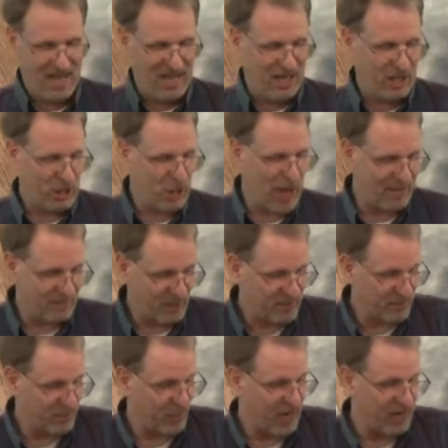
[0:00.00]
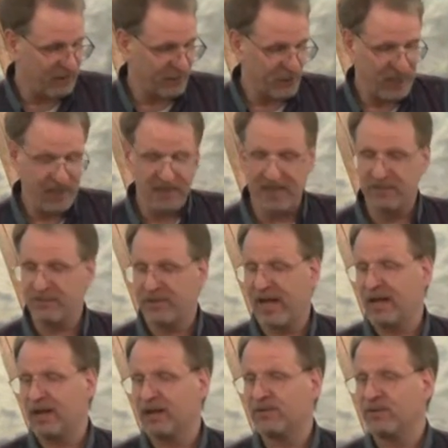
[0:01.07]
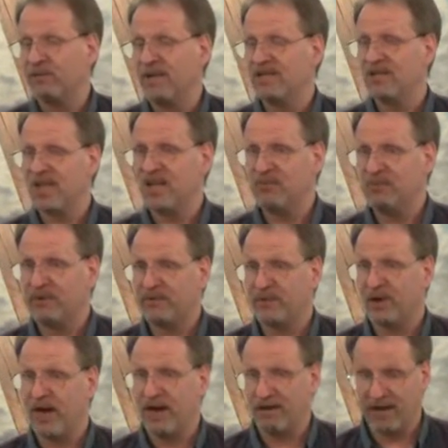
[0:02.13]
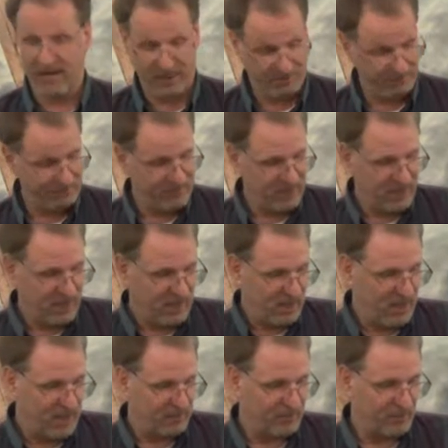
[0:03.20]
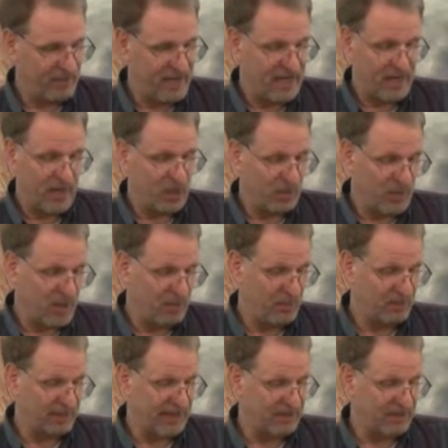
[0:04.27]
You know, I've been praying for healing for not only for myself, but for Eric and for many other people.